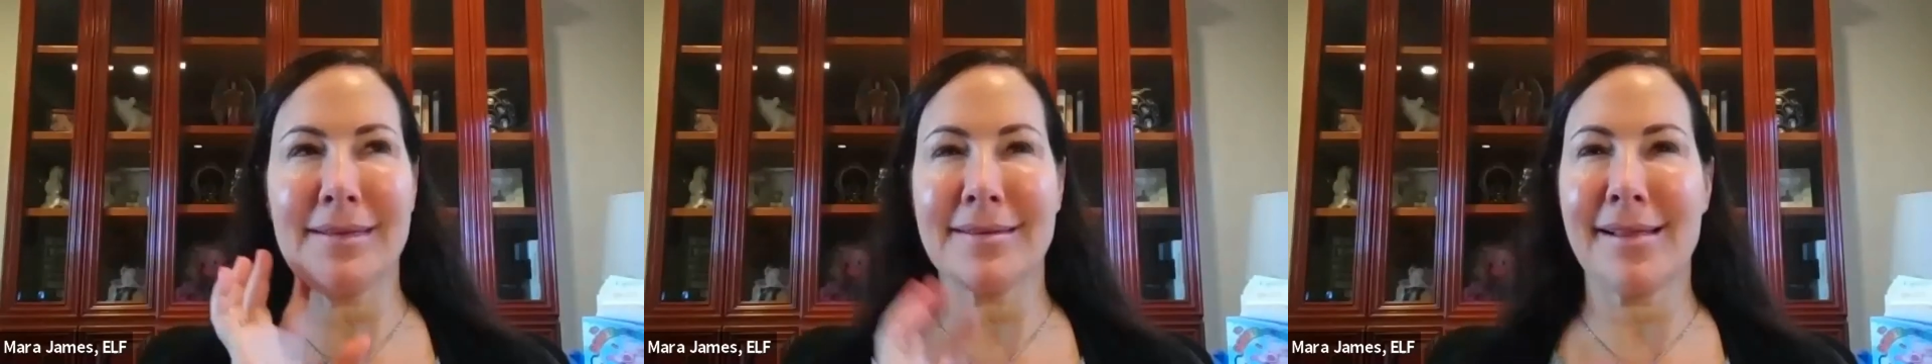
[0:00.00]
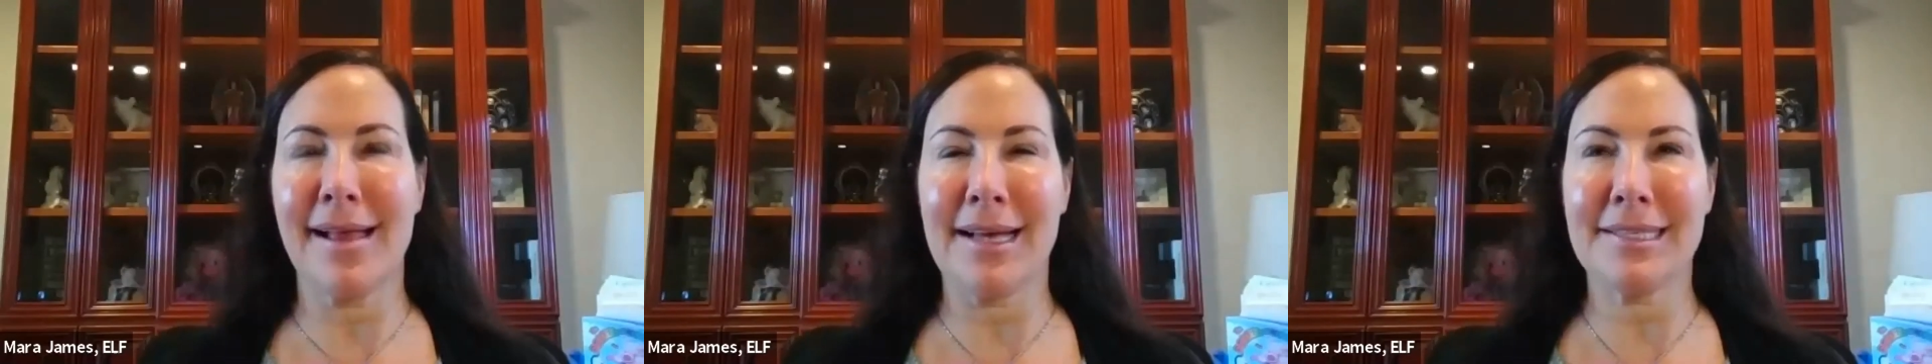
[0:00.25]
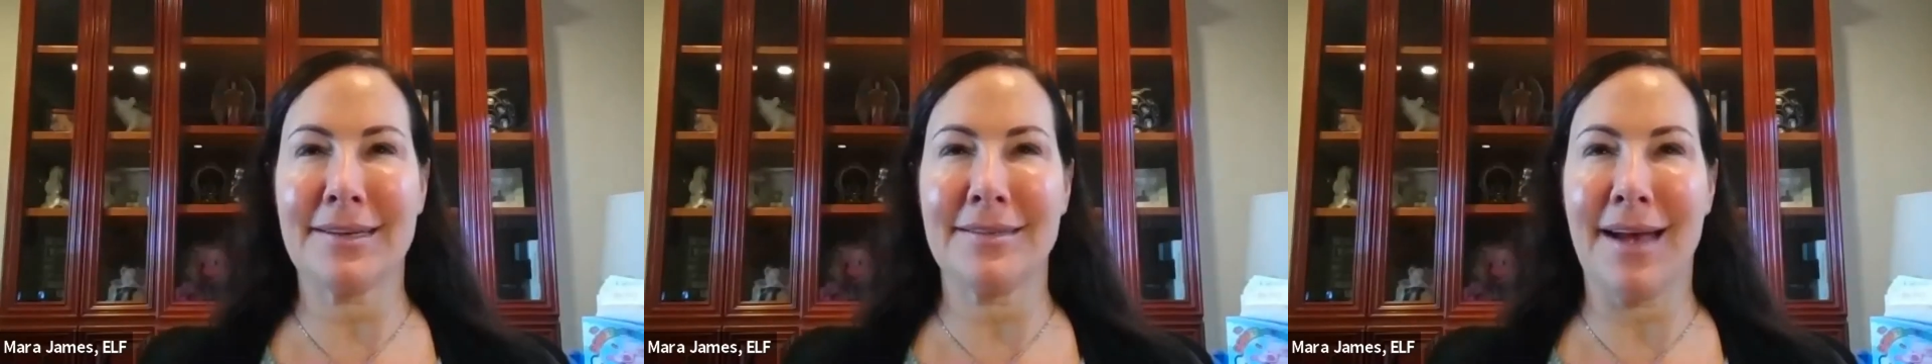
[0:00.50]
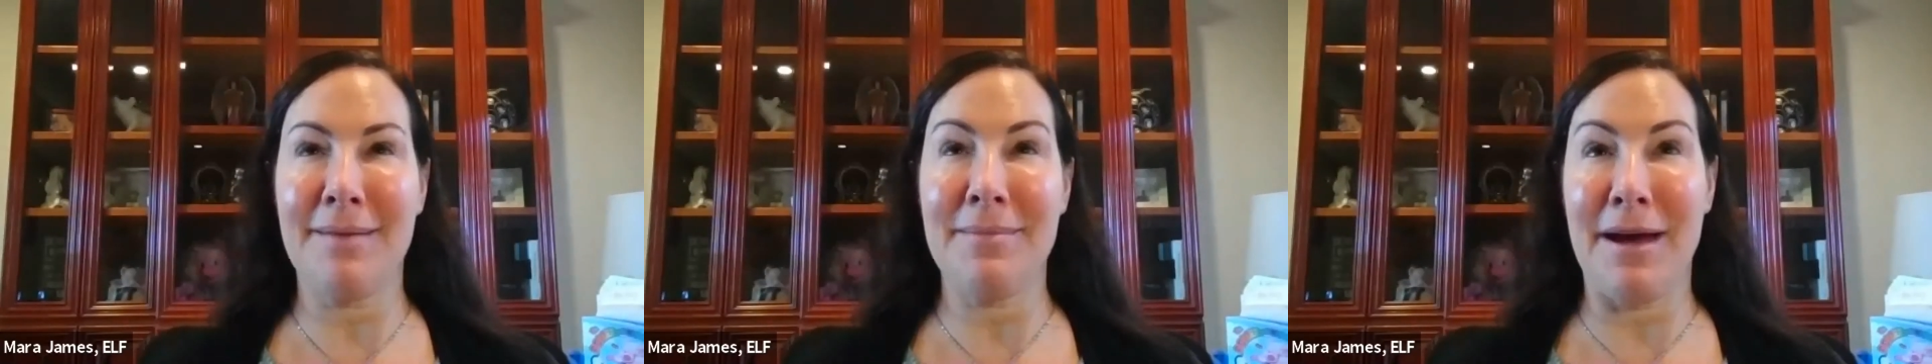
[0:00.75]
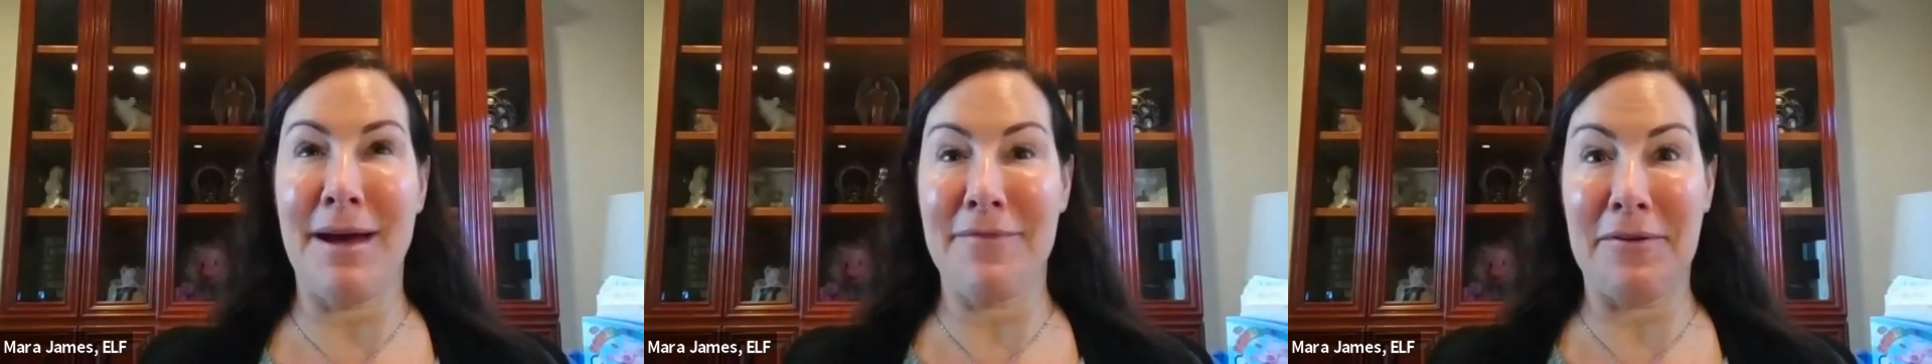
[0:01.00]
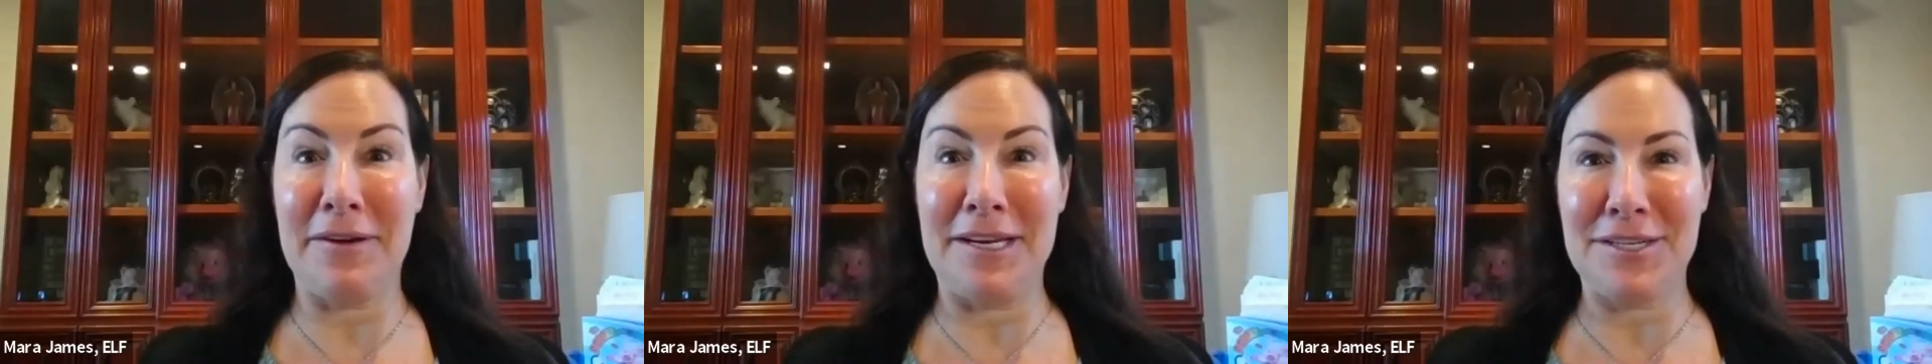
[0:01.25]
this class because I'm now
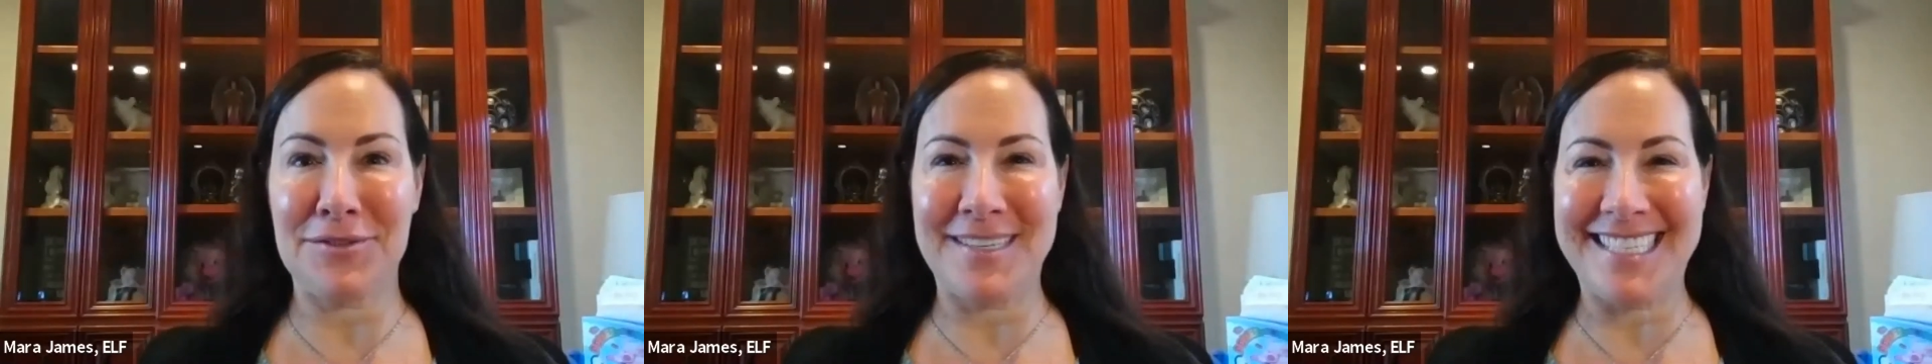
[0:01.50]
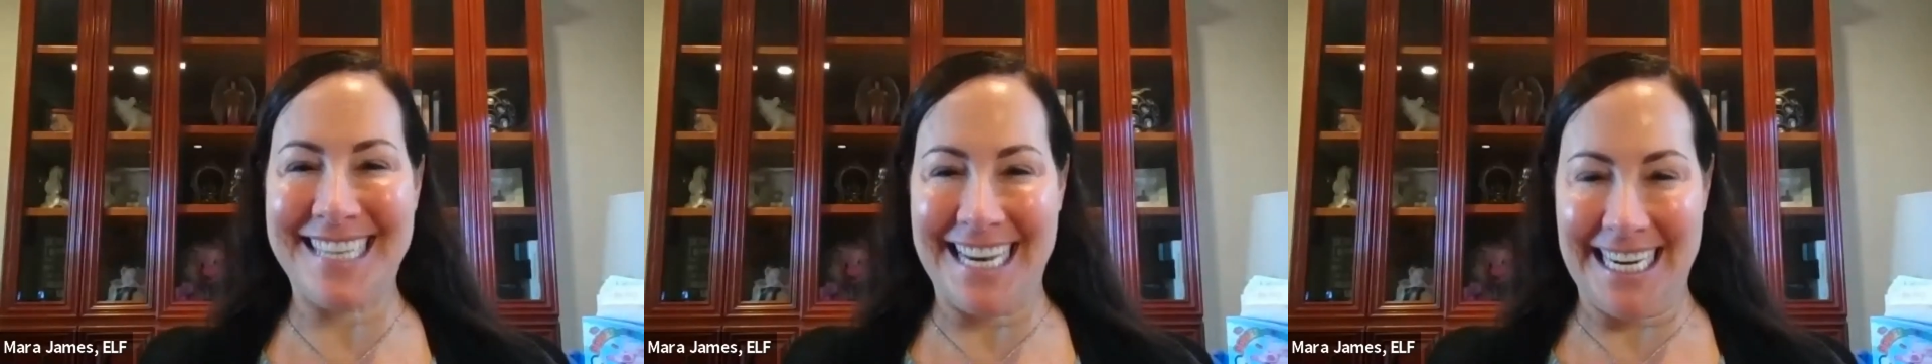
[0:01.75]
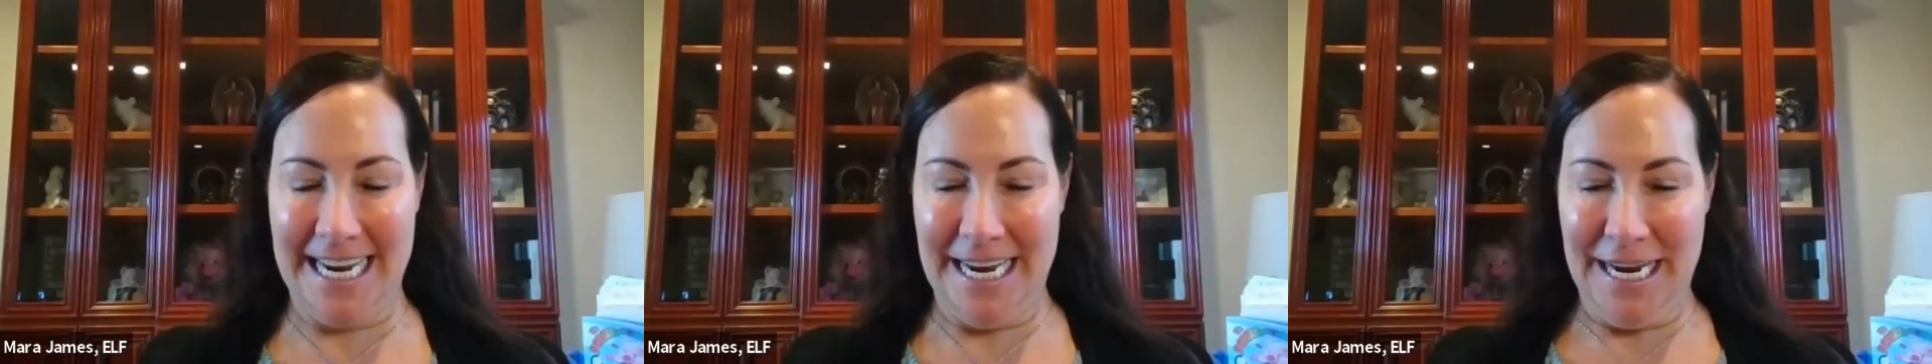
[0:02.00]
very interested.